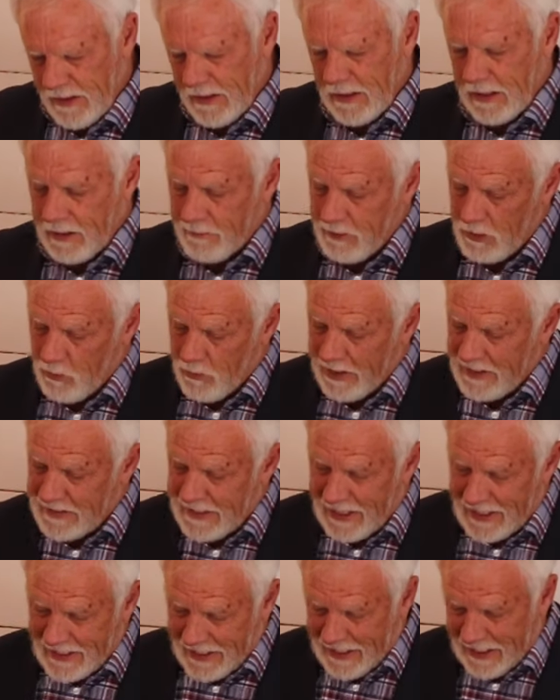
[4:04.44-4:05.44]
Let me read
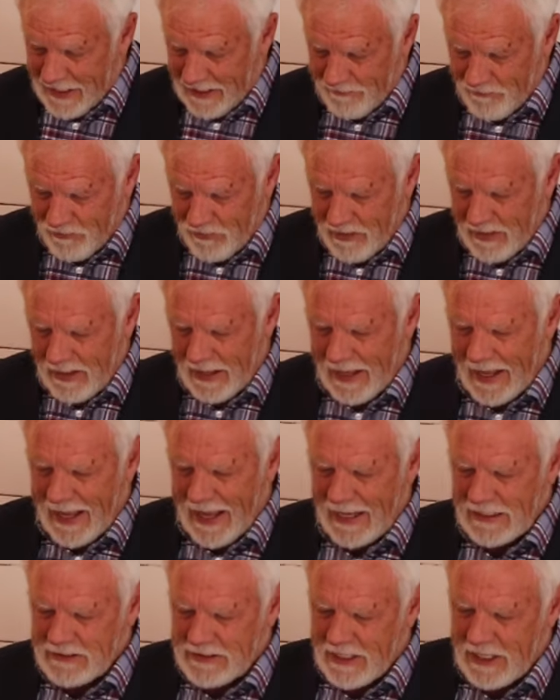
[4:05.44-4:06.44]
that again.
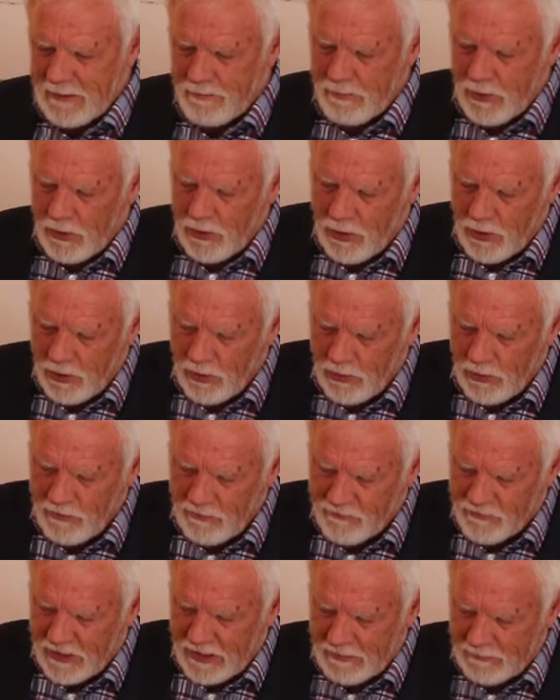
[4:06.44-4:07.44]
As it
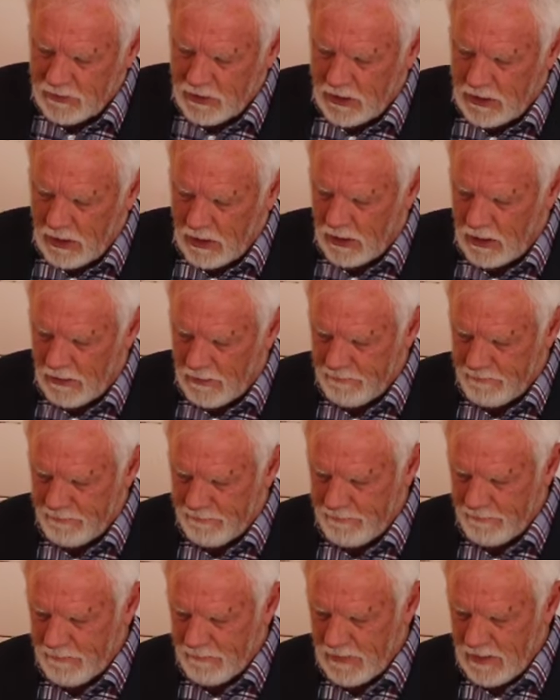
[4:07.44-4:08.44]
behooved them to come,
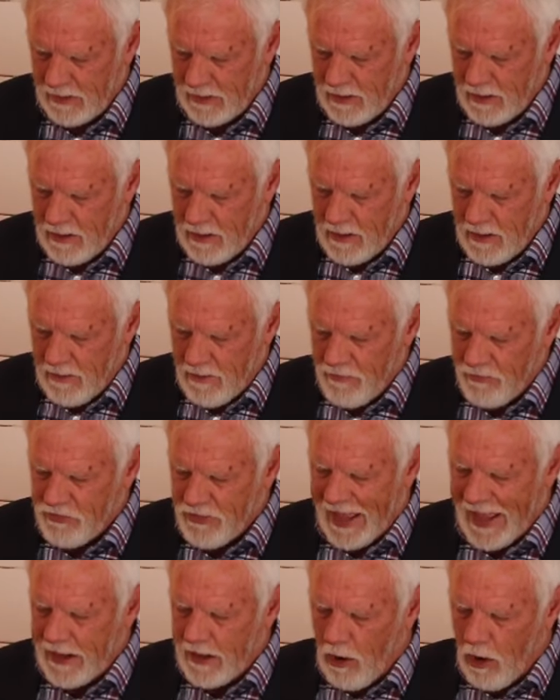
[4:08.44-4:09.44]

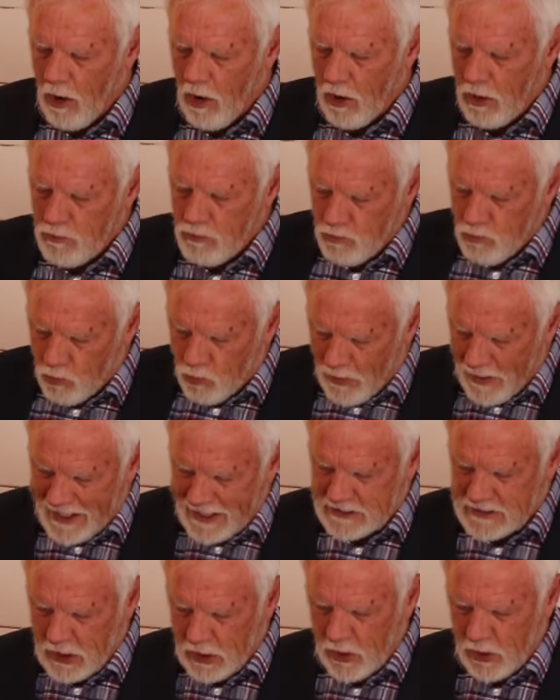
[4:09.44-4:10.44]
that are
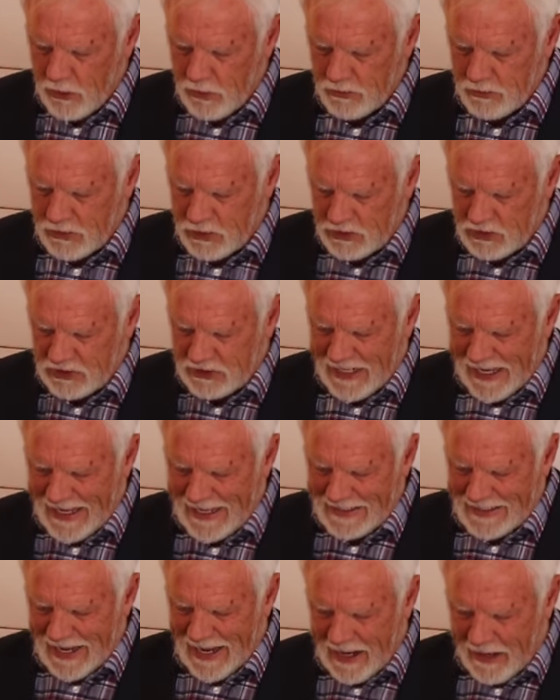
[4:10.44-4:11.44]
resolute to
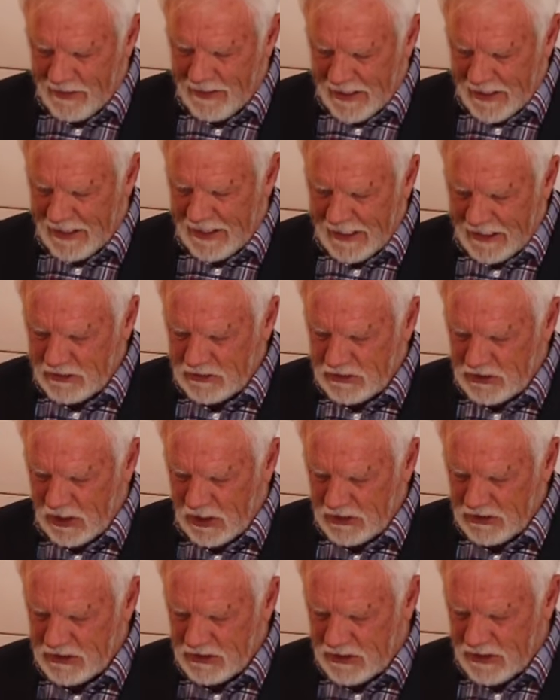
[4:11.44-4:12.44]
stand out against
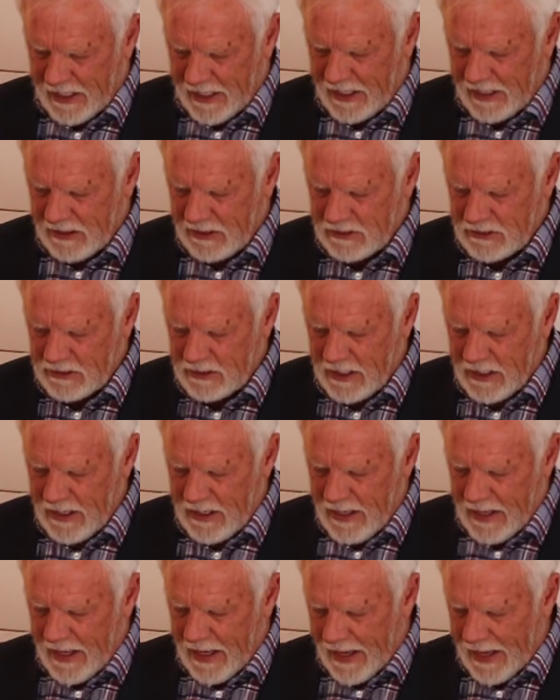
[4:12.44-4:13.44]
such things
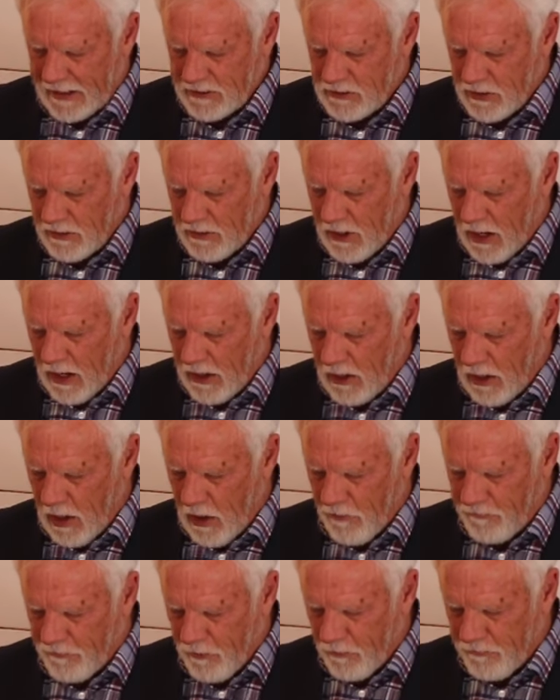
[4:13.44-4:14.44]
as are not
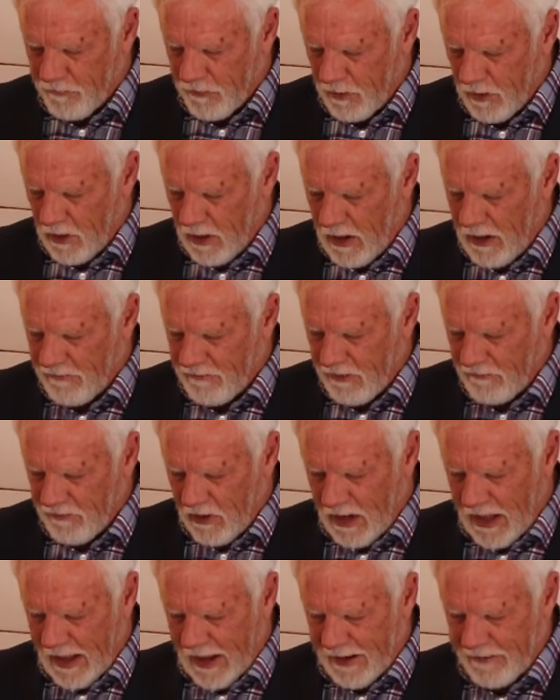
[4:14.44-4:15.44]
lawful for love of
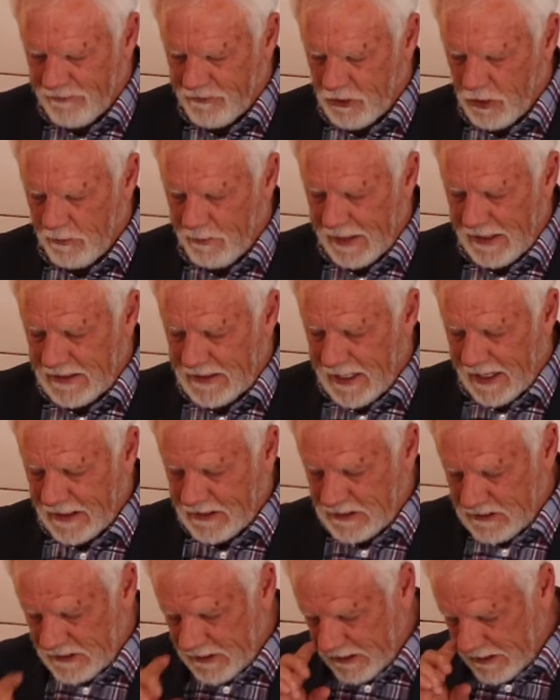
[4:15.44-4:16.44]
life to be
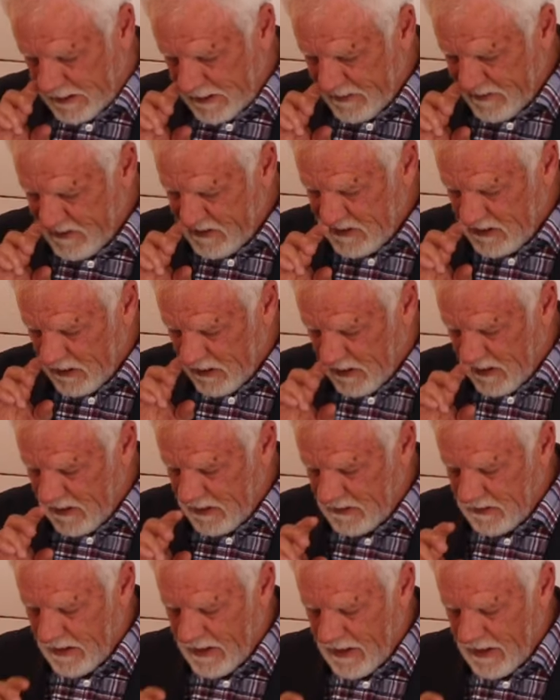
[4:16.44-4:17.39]
tasted. So